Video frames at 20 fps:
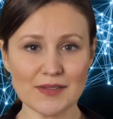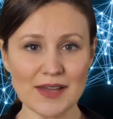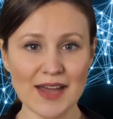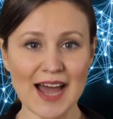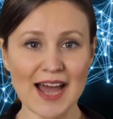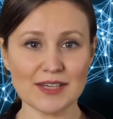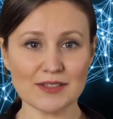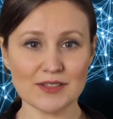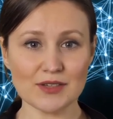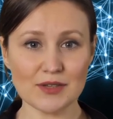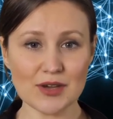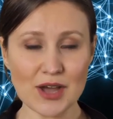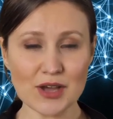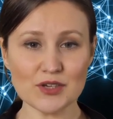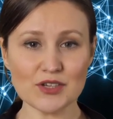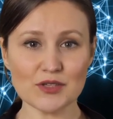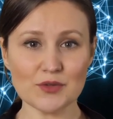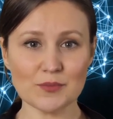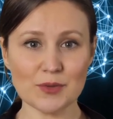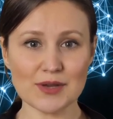and
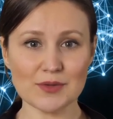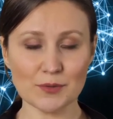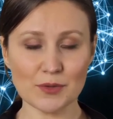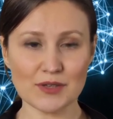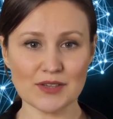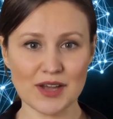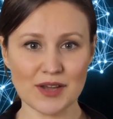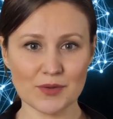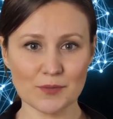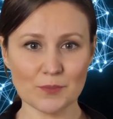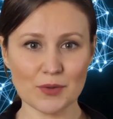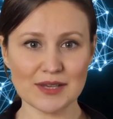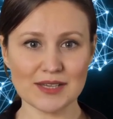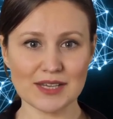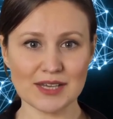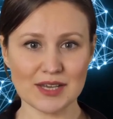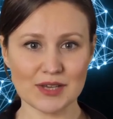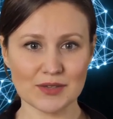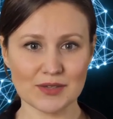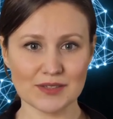selection must be done
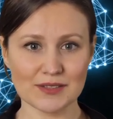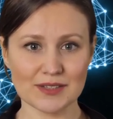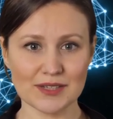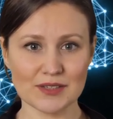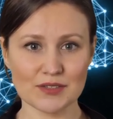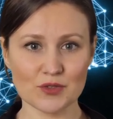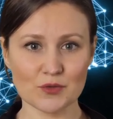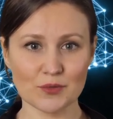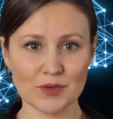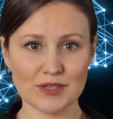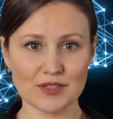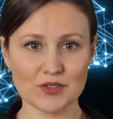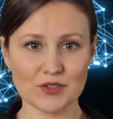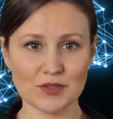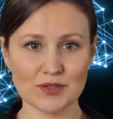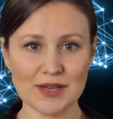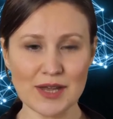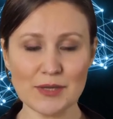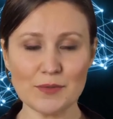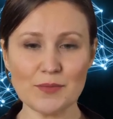meticulously to
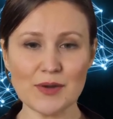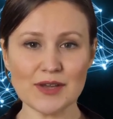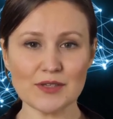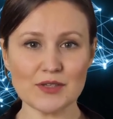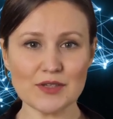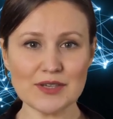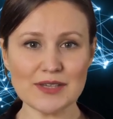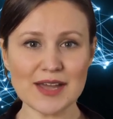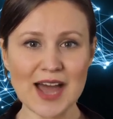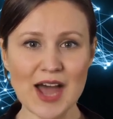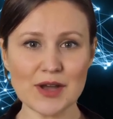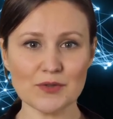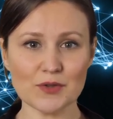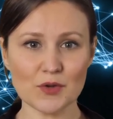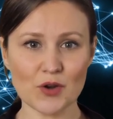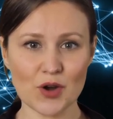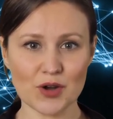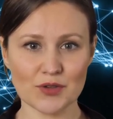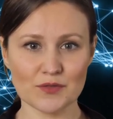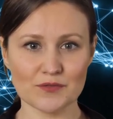ensure that vendors have the
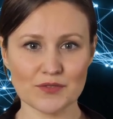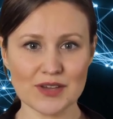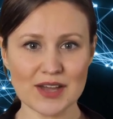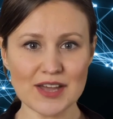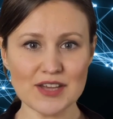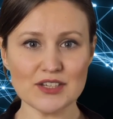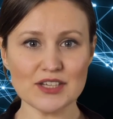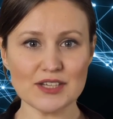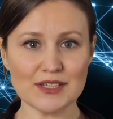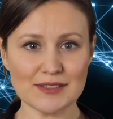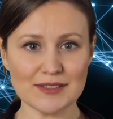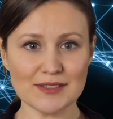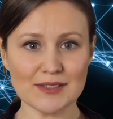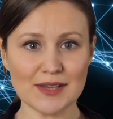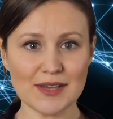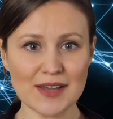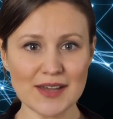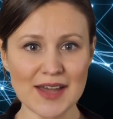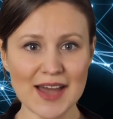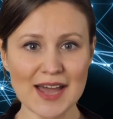qualifications,
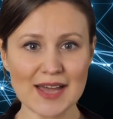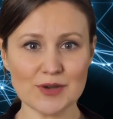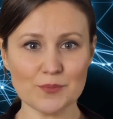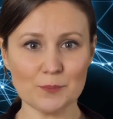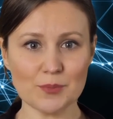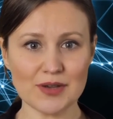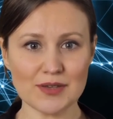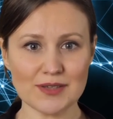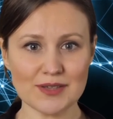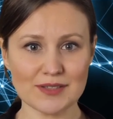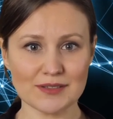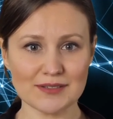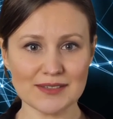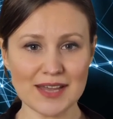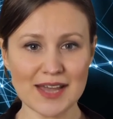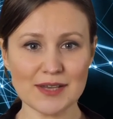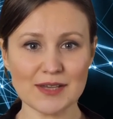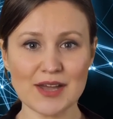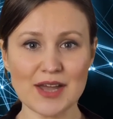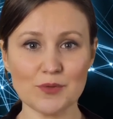experience,
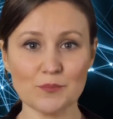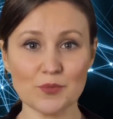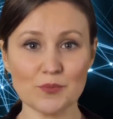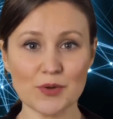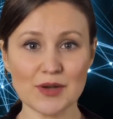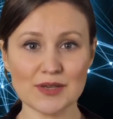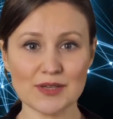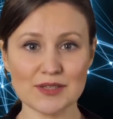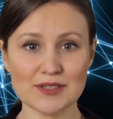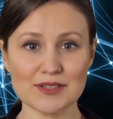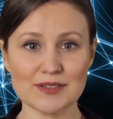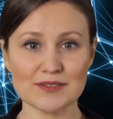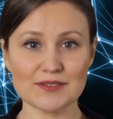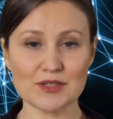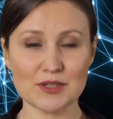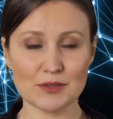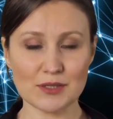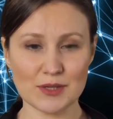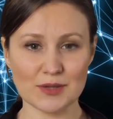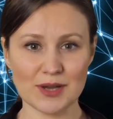and capabilities
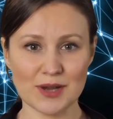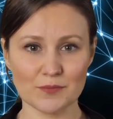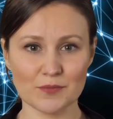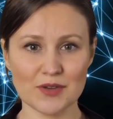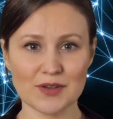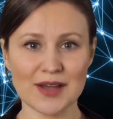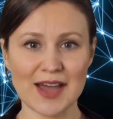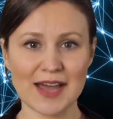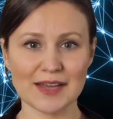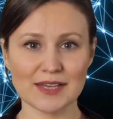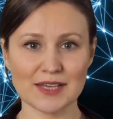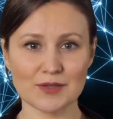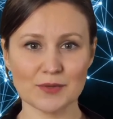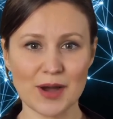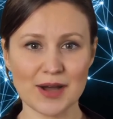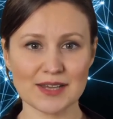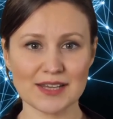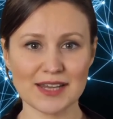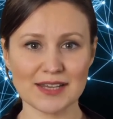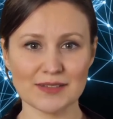to deliver as
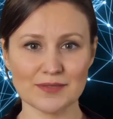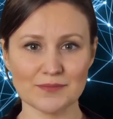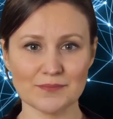expected.